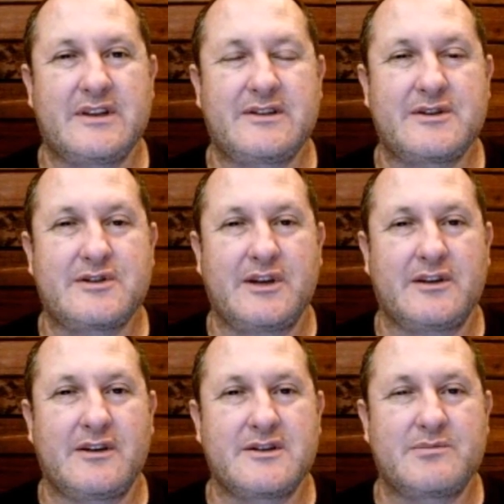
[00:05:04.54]
that this
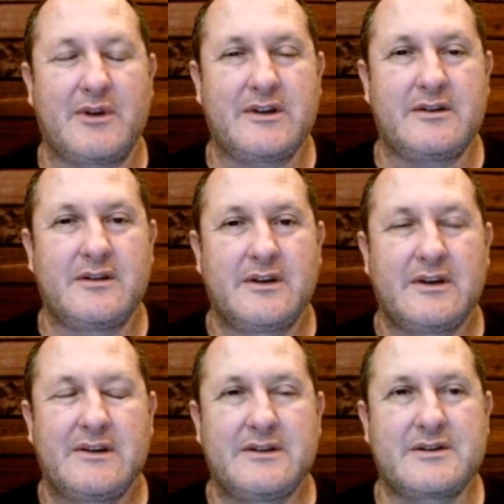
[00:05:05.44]
channel has made,
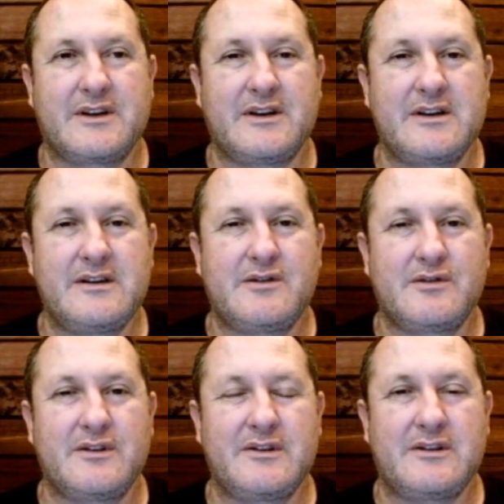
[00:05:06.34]
is getting into
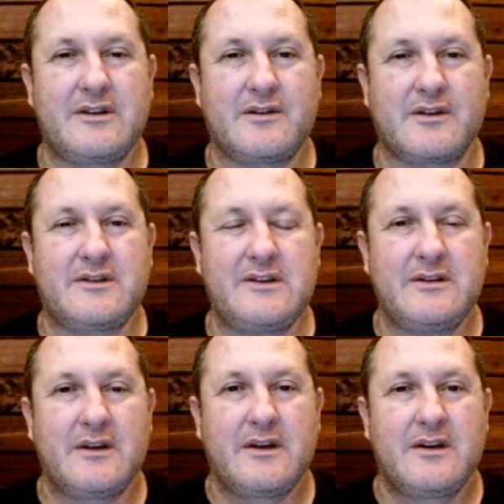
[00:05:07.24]
the
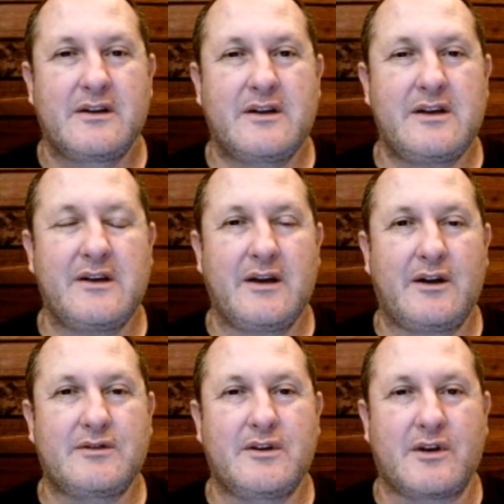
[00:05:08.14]
nitty-gritty, kicking
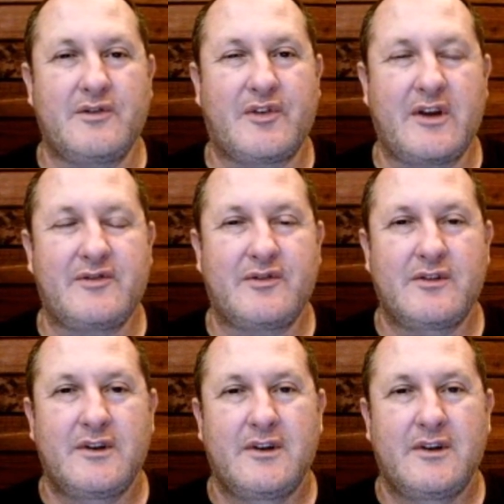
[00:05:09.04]
out the riff-raff,